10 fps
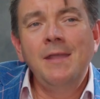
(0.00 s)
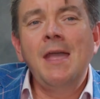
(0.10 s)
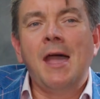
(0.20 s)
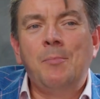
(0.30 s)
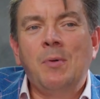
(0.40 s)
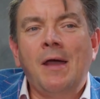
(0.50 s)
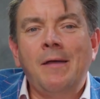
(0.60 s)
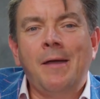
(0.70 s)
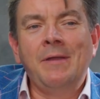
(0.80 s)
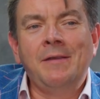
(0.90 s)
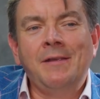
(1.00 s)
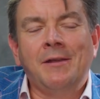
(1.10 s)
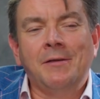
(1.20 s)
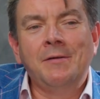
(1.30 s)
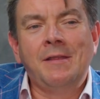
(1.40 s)
Yeah, but I
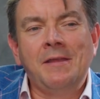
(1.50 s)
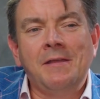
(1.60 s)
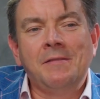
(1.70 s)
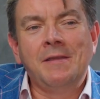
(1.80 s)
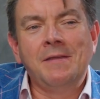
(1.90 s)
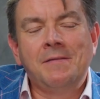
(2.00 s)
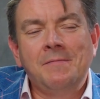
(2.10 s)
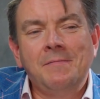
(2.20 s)
mean, I think